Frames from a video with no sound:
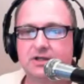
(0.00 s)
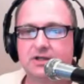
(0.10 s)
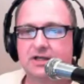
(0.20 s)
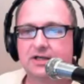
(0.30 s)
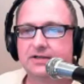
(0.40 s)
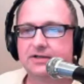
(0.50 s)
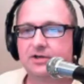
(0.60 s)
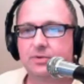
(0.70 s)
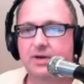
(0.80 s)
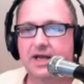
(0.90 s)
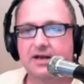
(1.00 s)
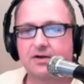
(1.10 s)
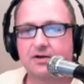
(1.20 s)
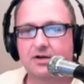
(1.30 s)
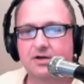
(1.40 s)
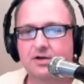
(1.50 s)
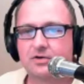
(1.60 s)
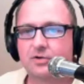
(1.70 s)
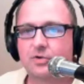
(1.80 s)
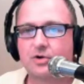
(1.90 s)
We had a
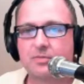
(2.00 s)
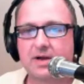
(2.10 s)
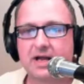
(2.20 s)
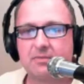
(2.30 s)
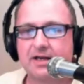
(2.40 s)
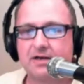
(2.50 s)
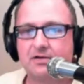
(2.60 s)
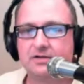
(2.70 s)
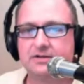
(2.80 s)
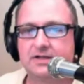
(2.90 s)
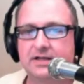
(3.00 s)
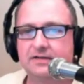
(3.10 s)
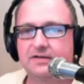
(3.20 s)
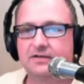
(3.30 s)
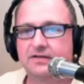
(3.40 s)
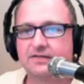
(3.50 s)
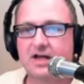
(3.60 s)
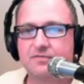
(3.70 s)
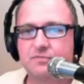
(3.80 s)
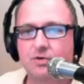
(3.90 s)
quarterback battle, and the
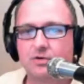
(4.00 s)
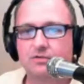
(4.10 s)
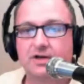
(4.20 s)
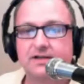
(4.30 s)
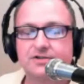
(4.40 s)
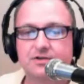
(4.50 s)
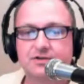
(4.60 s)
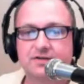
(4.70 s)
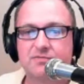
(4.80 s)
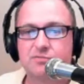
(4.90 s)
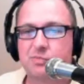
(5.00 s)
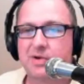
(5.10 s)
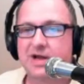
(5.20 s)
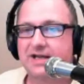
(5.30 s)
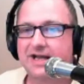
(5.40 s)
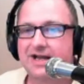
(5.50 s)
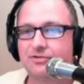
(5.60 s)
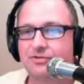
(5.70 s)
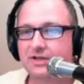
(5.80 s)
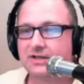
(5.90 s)
redshirt sophomore Patrick
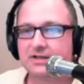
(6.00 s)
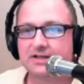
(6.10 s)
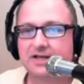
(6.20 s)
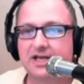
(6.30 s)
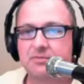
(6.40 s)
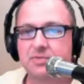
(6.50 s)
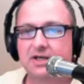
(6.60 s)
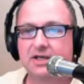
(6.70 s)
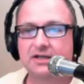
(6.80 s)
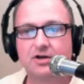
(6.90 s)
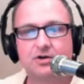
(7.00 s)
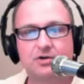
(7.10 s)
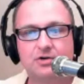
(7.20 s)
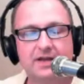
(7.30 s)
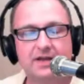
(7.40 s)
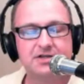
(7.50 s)
Towles came in, earned that job.